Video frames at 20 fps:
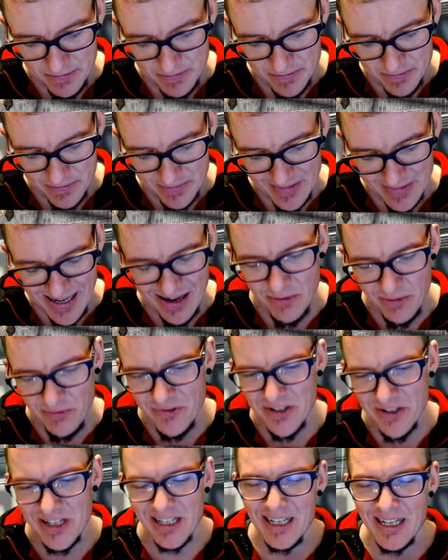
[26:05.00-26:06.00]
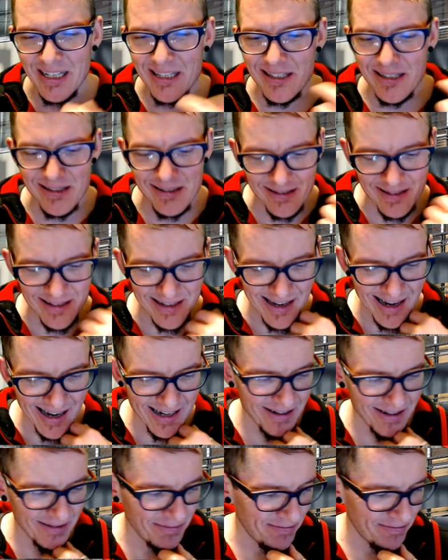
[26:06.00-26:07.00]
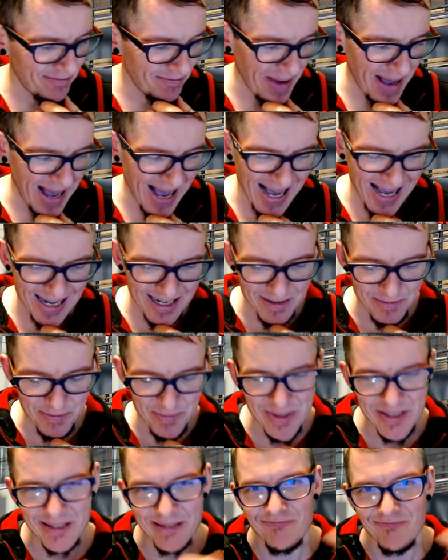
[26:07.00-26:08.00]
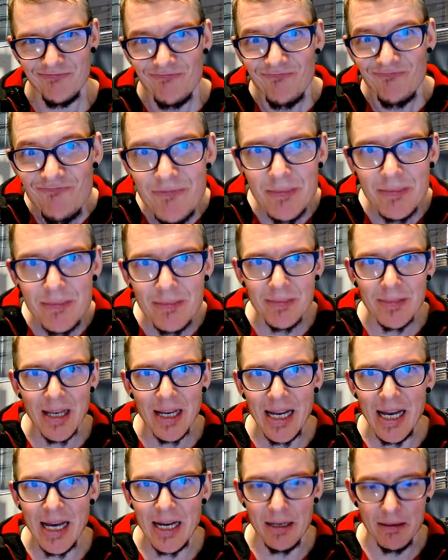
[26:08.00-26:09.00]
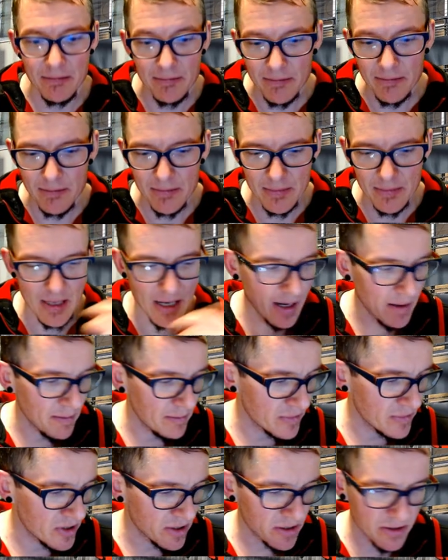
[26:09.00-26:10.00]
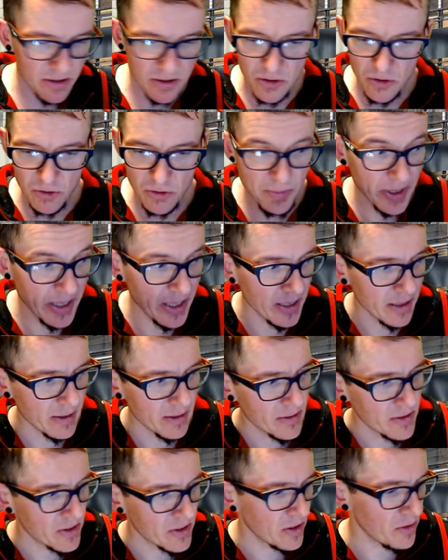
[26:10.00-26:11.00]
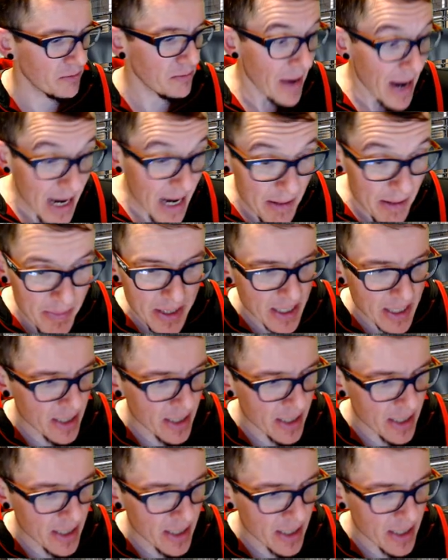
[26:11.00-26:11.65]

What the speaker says: obviously that's kind of bad, but again, I'm just European, so maybe